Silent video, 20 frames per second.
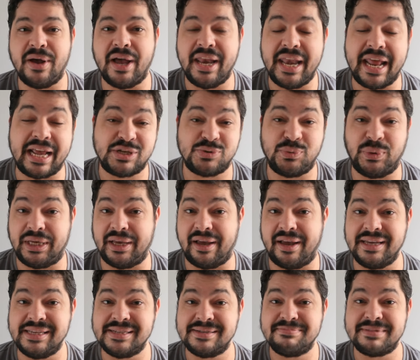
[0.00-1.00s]
next week,
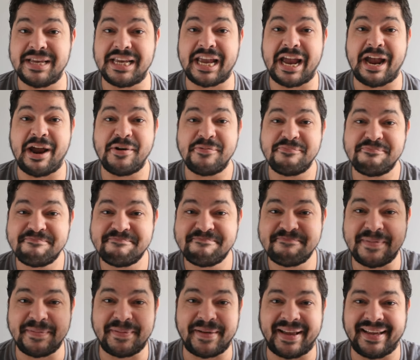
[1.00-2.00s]
guys. Take care.
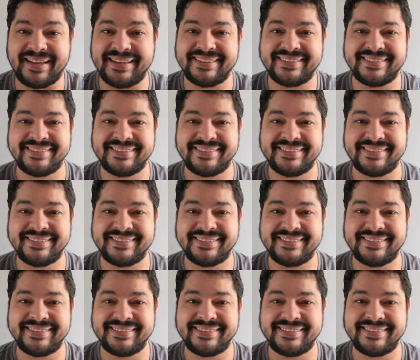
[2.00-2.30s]
Bye-bye.